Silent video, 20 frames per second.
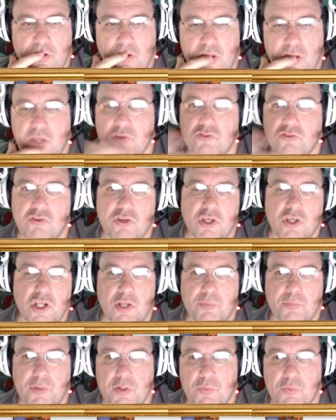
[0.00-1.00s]
is she going to
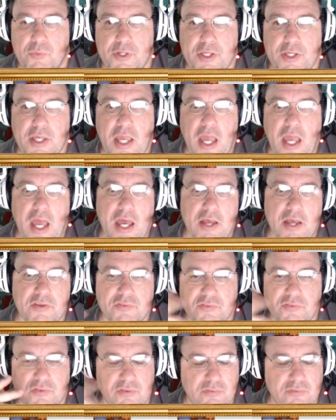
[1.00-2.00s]
be
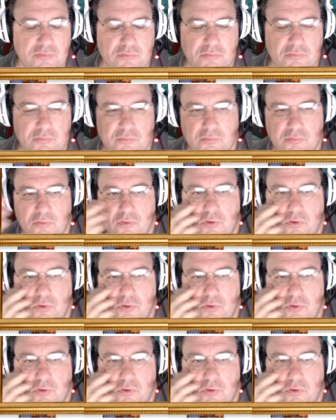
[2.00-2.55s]
recast, and